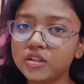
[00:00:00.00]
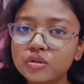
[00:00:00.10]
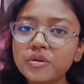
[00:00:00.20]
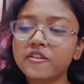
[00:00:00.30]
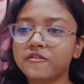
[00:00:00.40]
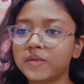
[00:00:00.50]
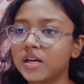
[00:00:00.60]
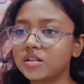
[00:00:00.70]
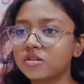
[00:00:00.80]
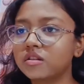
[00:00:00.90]
But if they do
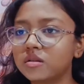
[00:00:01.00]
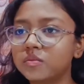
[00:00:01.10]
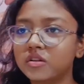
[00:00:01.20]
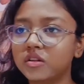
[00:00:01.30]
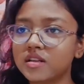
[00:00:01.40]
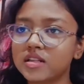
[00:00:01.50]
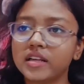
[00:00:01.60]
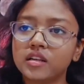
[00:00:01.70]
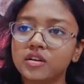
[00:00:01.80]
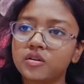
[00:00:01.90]
have plans on their
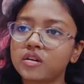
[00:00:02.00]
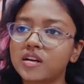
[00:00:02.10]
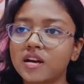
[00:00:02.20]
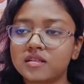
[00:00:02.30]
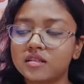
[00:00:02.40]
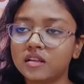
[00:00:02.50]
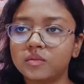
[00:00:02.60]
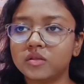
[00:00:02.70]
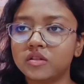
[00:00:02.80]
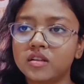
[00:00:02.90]
birthdays, like they're
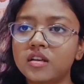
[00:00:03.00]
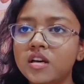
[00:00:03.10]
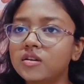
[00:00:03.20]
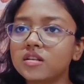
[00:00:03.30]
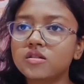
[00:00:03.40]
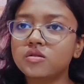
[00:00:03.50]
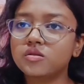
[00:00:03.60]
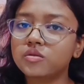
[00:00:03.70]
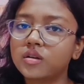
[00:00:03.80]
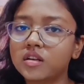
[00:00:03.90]
organizing their birthday, you
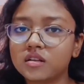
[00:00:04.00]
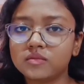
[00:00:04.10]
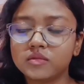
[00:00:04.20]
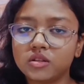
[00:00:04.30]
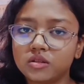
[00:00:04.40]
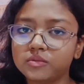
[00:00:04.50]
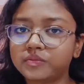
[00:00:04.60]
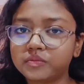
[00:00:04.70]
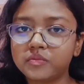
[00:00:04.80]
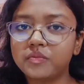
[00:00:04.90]
can do it,
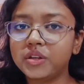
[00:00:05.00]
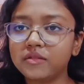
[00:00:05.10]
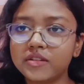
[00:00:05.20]
you know,